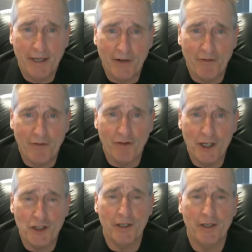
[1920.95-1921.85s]

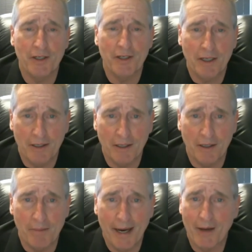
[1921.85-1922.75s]
Information
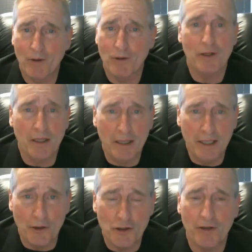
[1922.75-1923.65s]
matters,
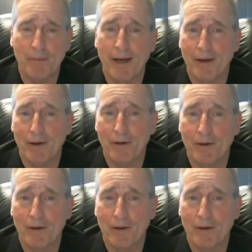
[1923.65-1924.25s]
leadership matters.